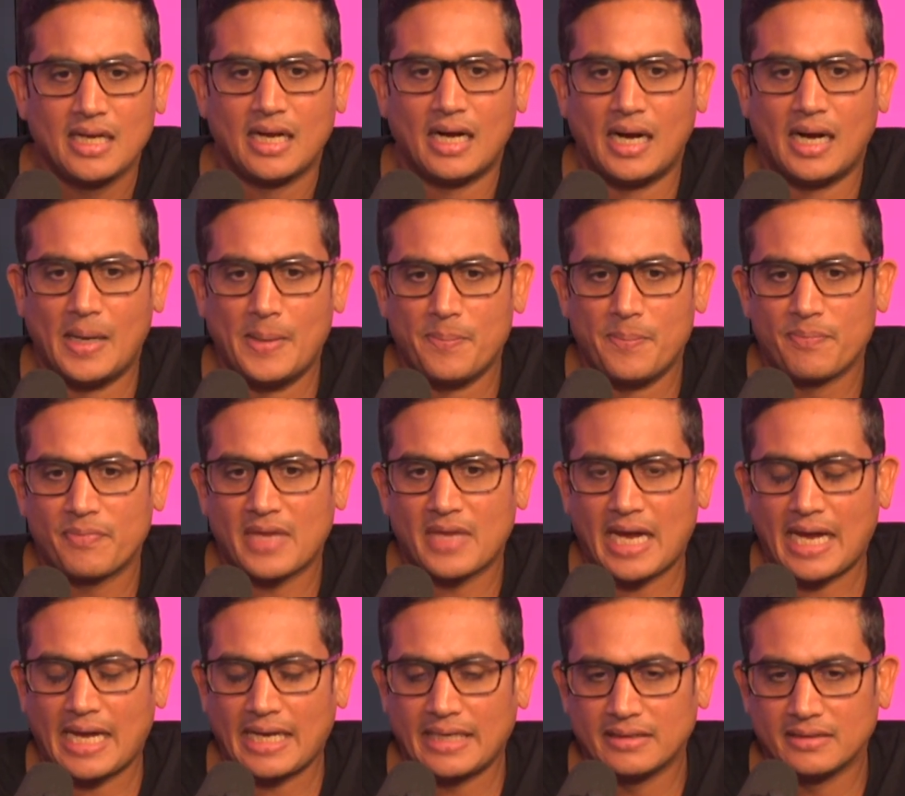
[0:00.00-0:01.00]

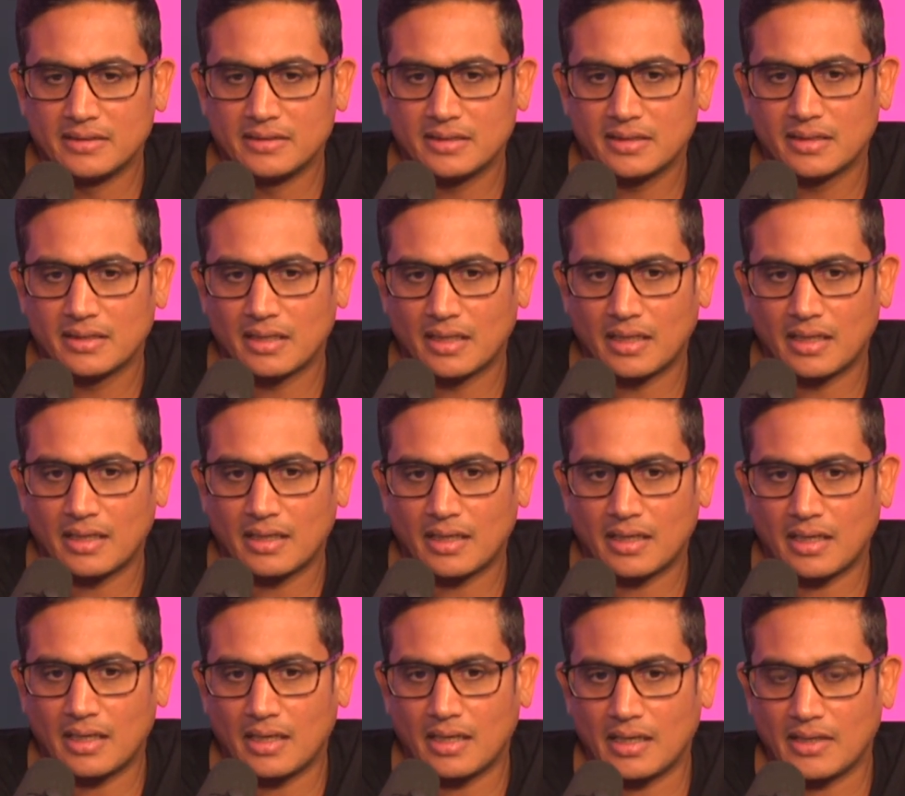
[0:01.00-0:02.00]
And
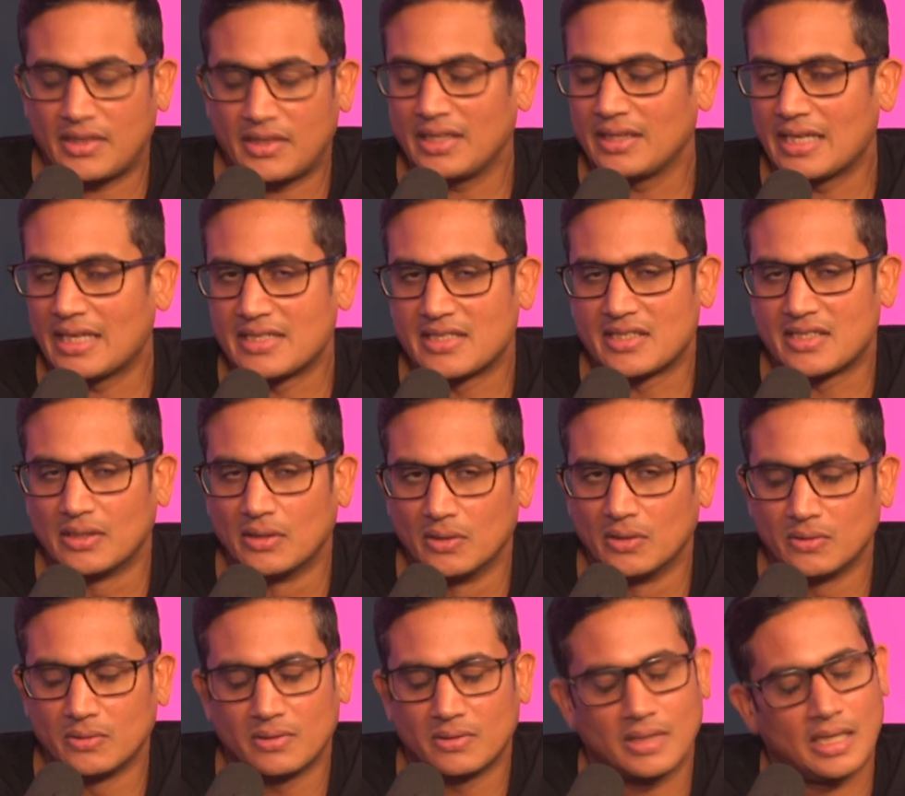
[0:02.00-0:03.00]
I think there's
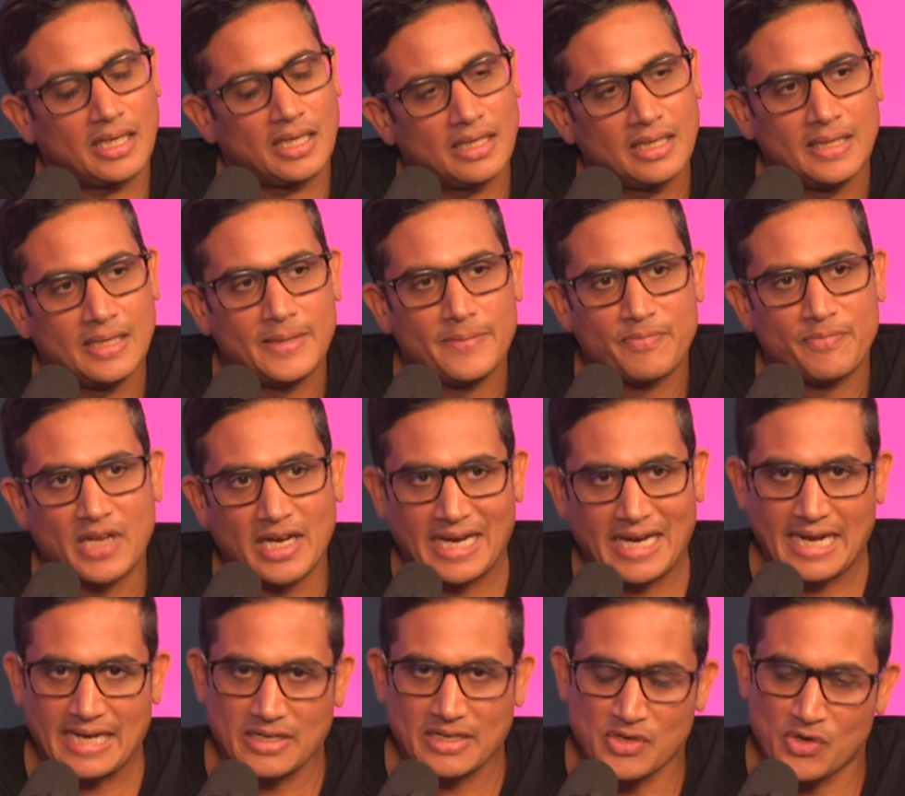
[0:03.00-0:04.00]
still,
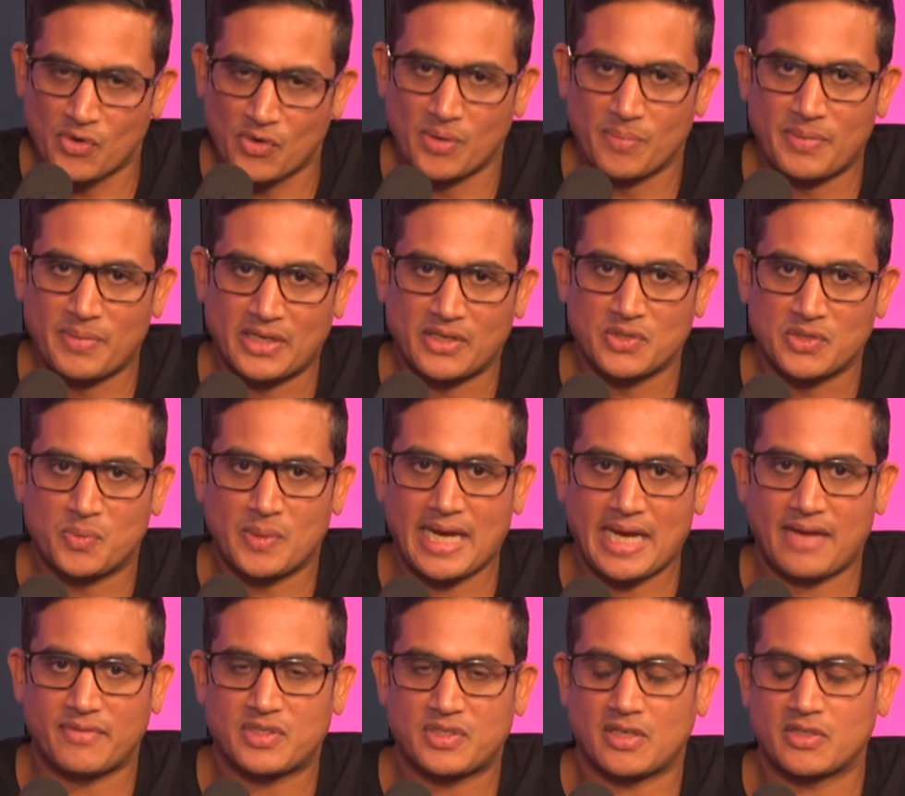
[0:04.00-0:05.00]
again, in Europe, because we
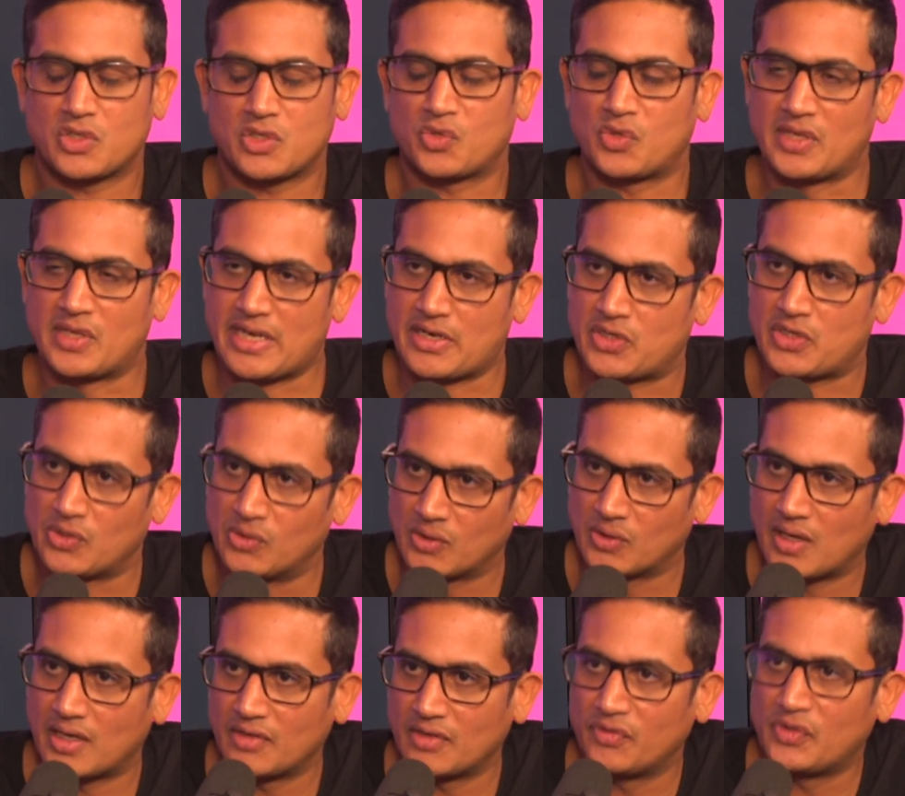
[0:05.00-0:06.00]
have such traditional
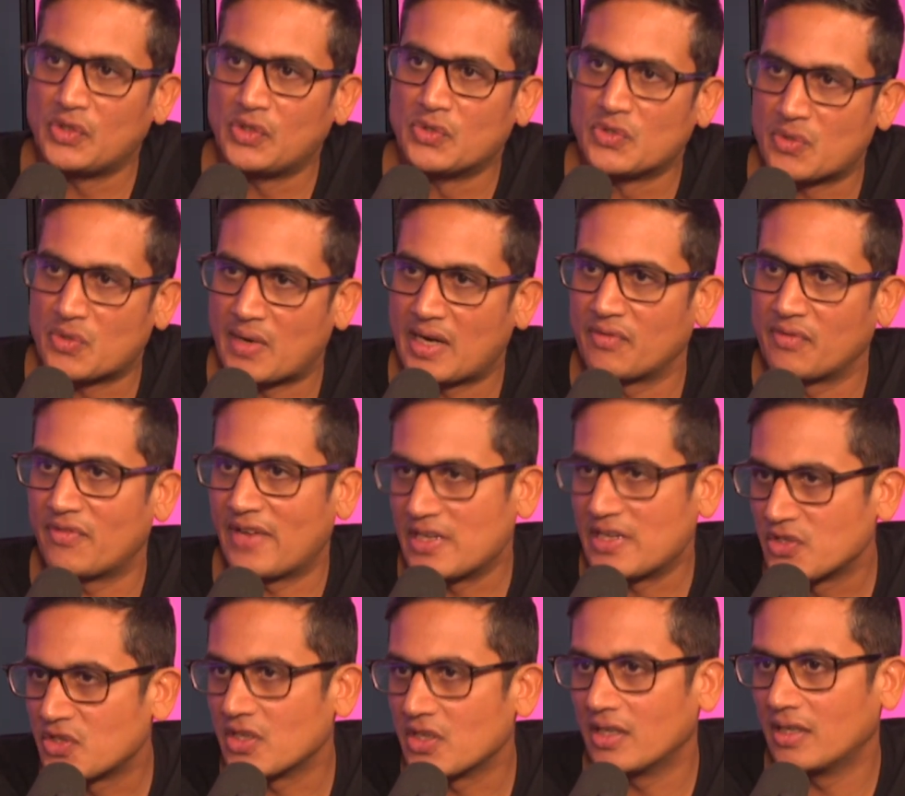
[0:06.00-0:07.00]
kind of views around
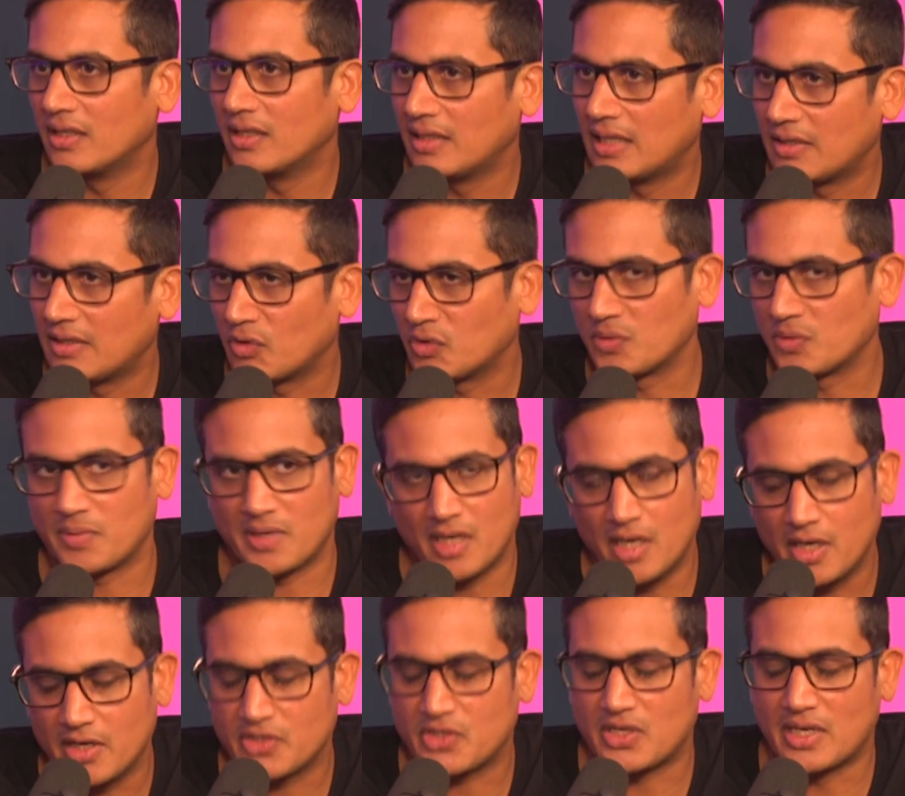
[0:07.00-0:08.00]
venture and
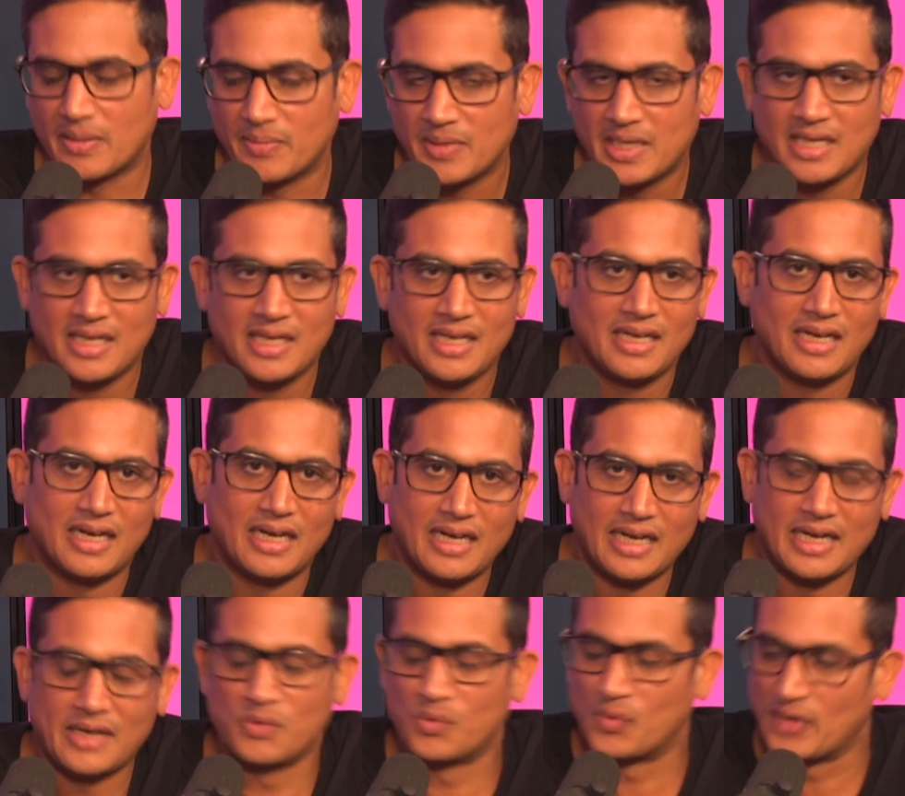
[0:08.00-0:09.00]
entrepreneurship
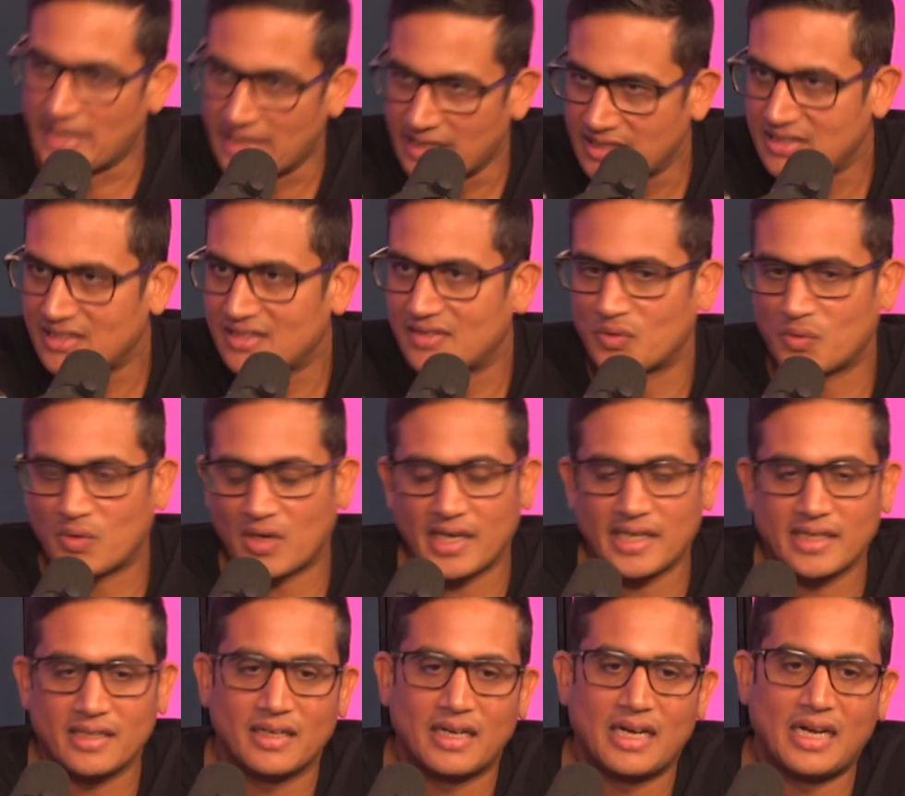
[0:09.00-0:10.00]
and risk,
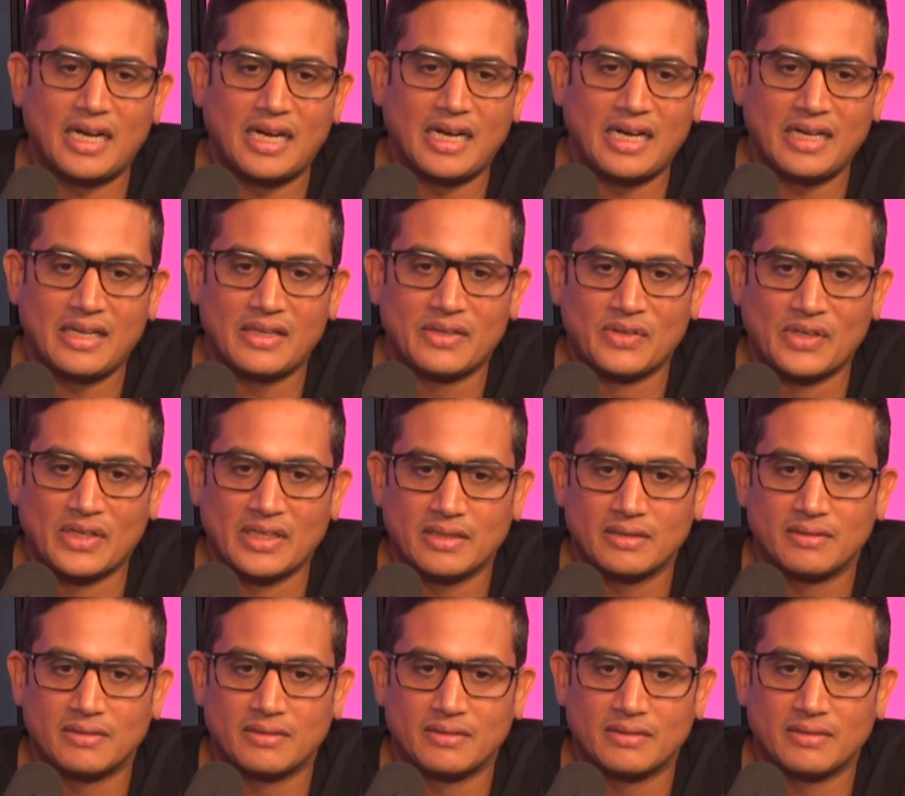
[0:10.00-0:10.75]
right? That